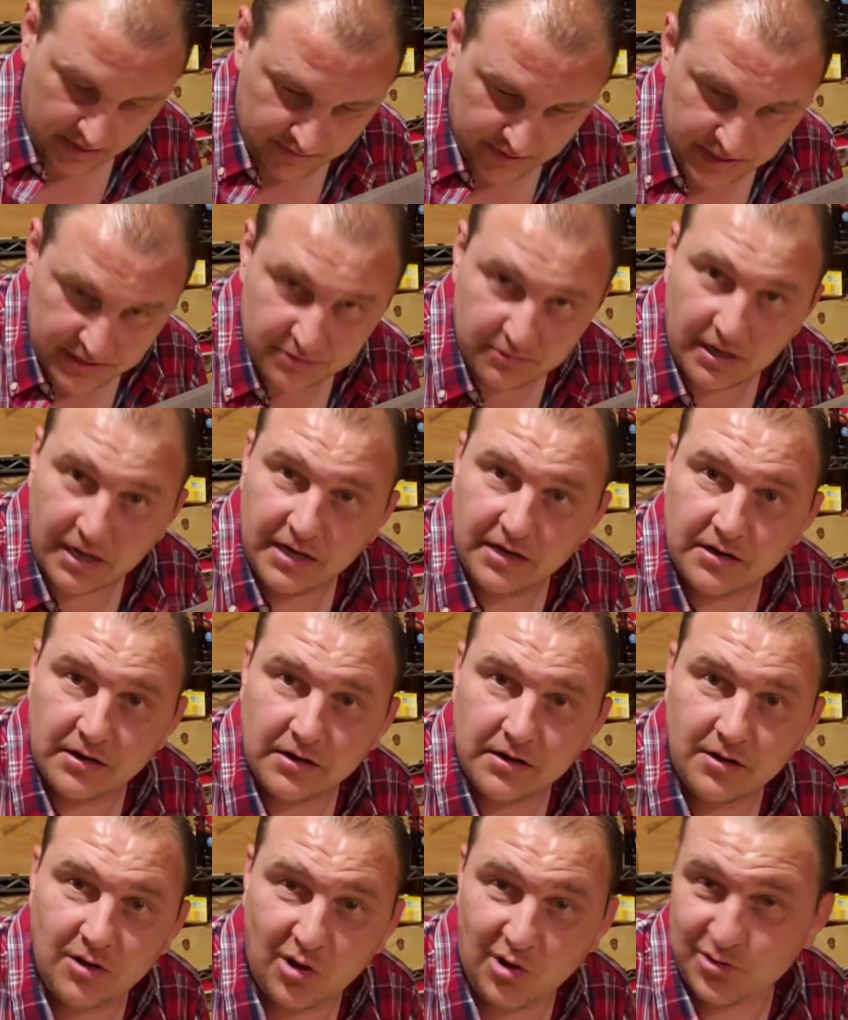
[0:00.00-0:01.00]
this right
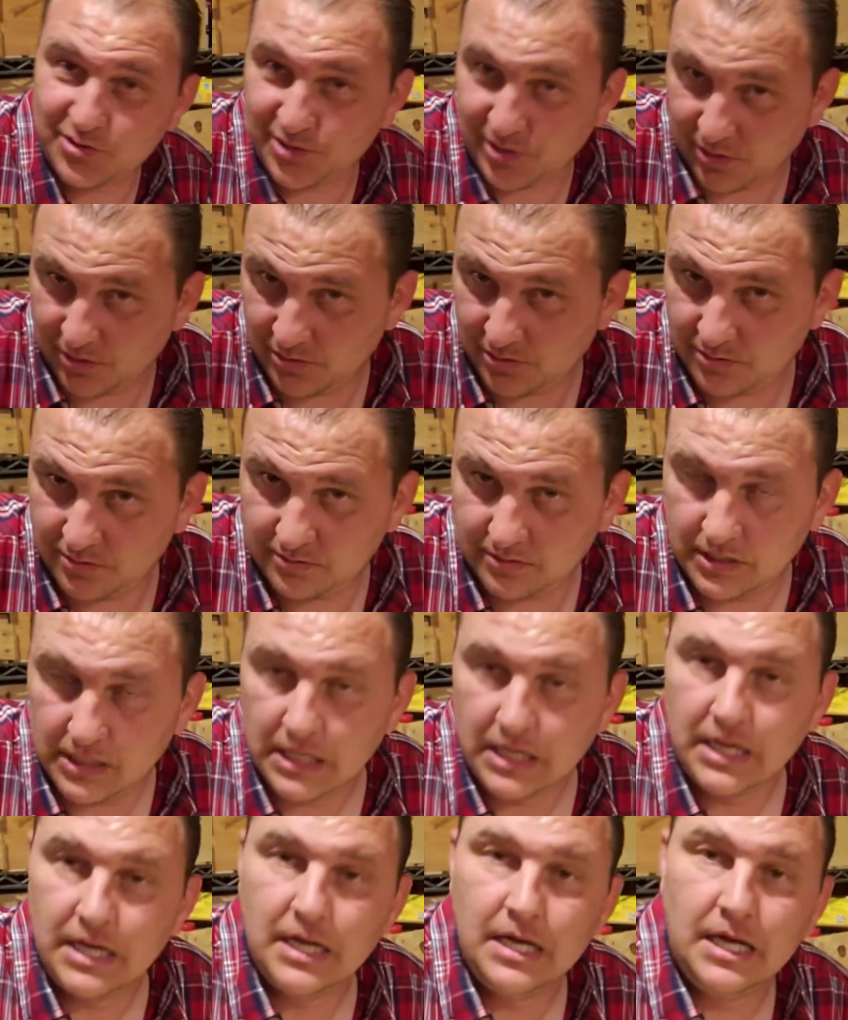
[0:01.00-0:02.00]
here also
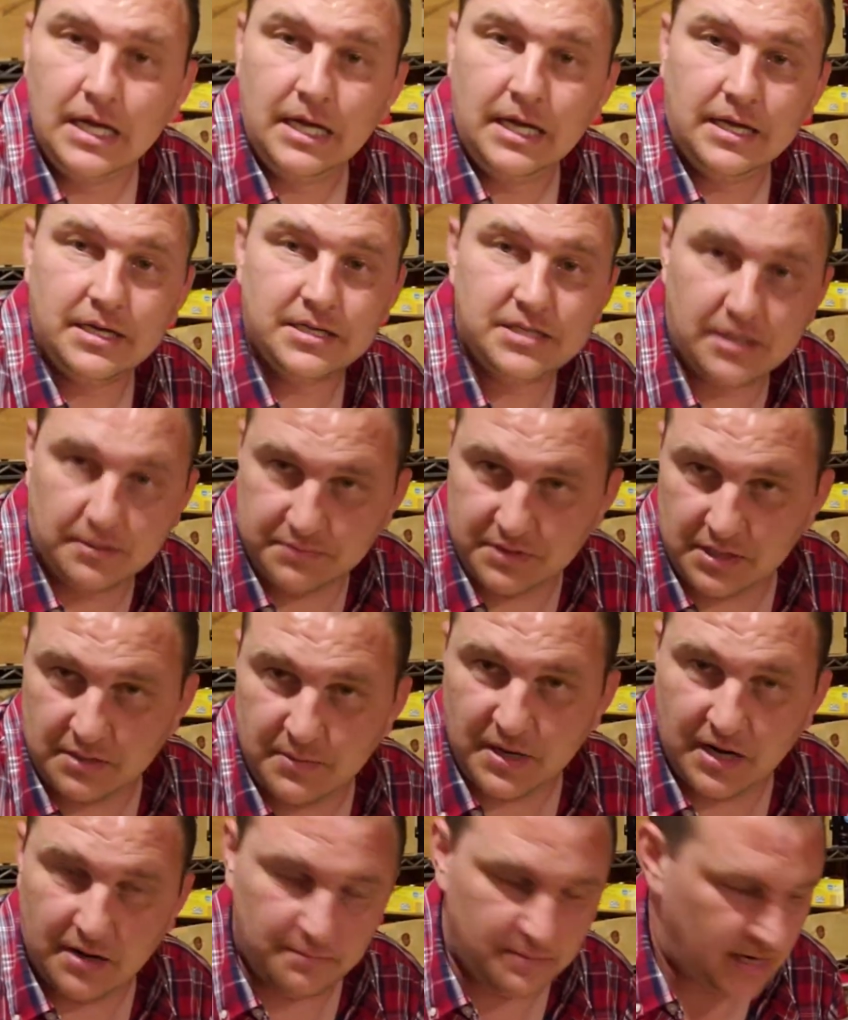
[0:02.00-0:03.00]
is something to
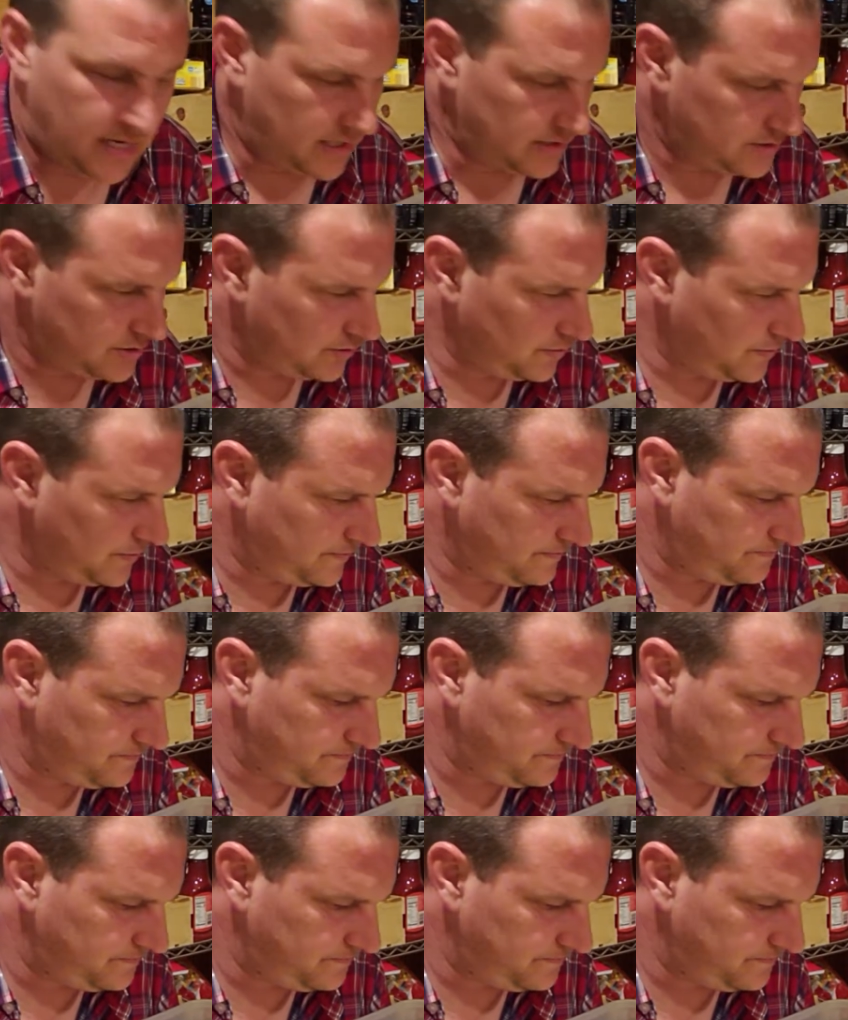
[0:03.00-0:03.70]
bear in mind too,